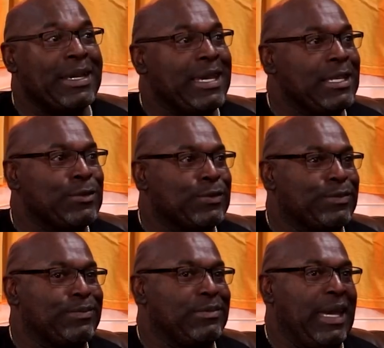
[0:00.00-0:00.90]
and kids,
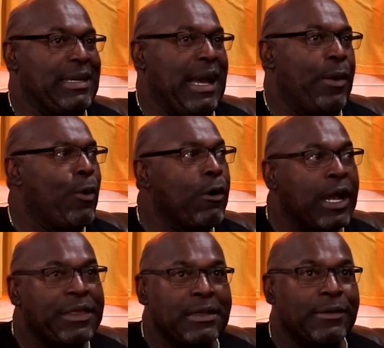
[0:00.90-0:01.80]
like I wore,
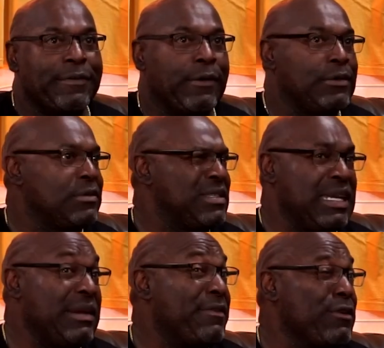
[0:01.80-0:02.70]
I think the
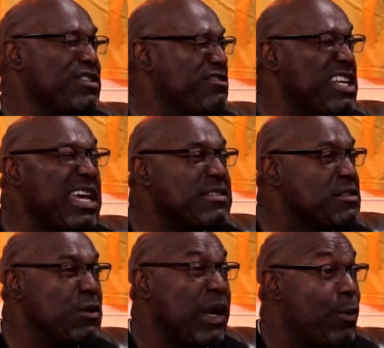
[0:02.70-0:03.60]
first 3 days of
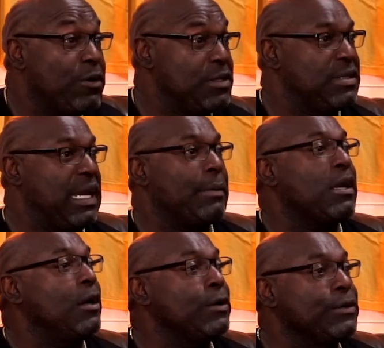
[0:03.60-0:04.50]
school, I wore the same
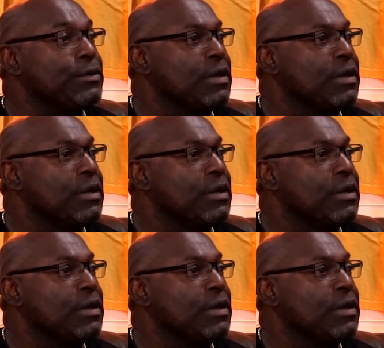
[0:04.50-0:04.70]
clothes.